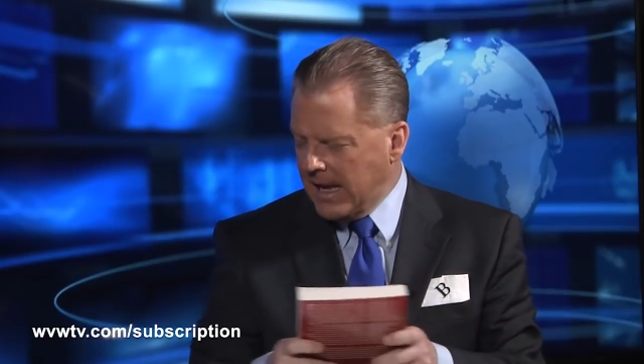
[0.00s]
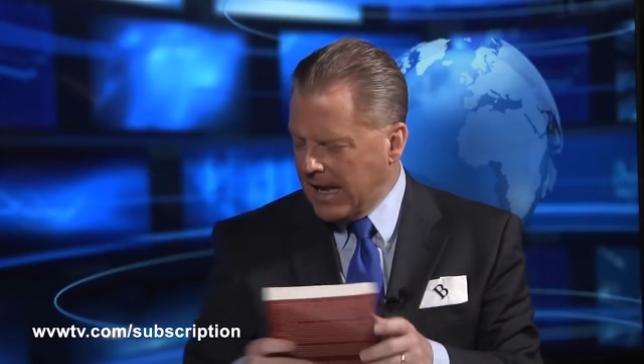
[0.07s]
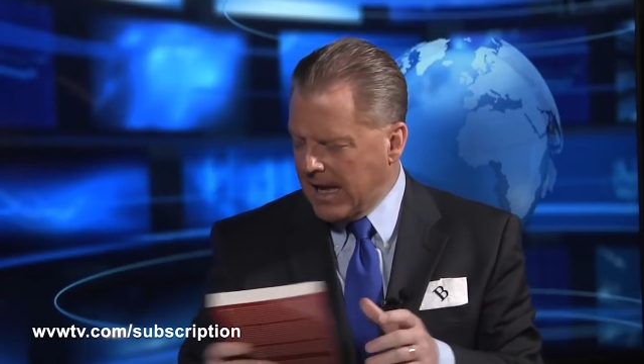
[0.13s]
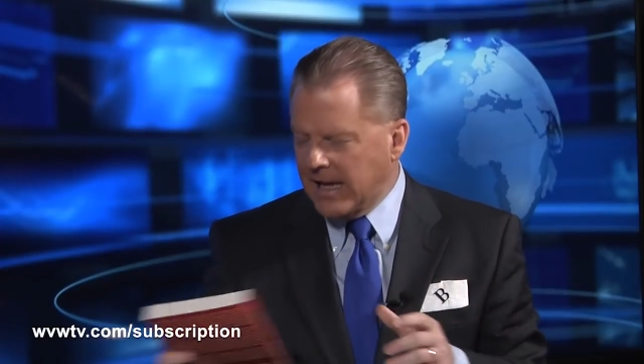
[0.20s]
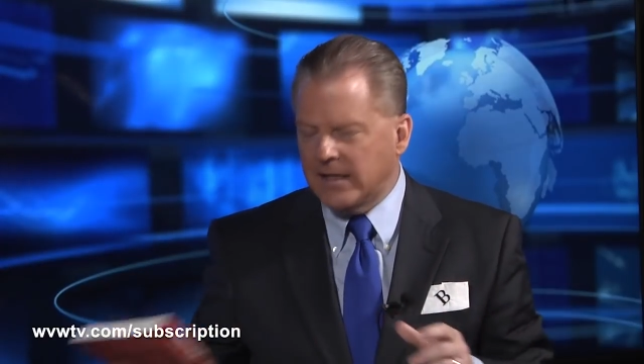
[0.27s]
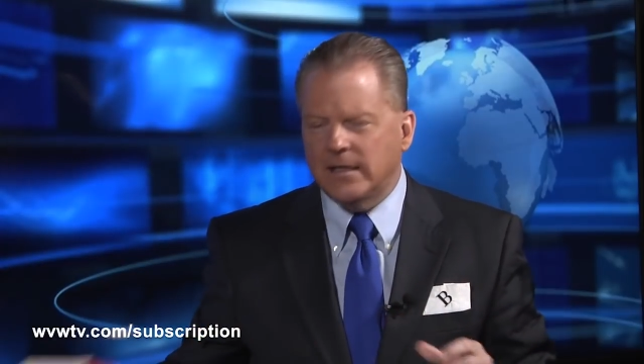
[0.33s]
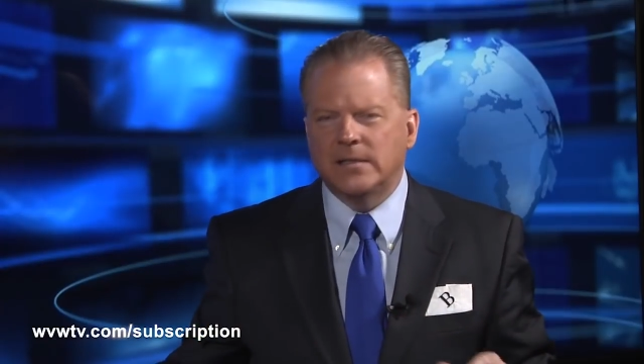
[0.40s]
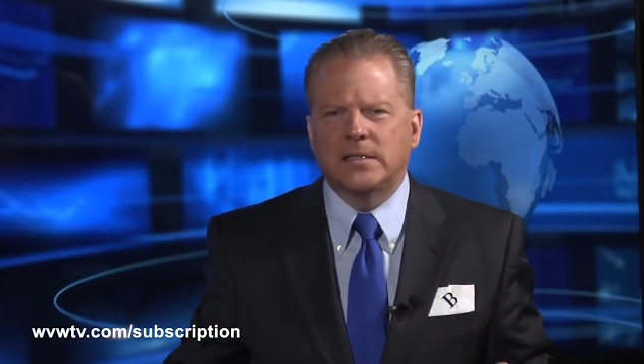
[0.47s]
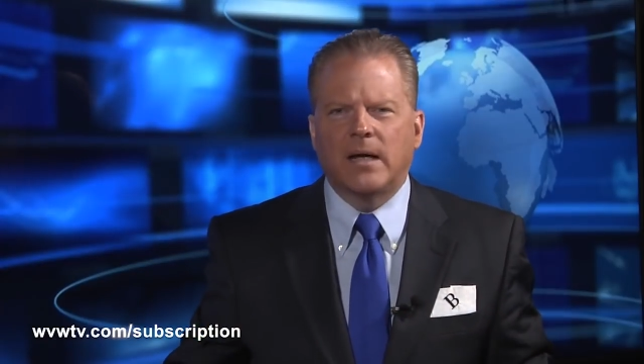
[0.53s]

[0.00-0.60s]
at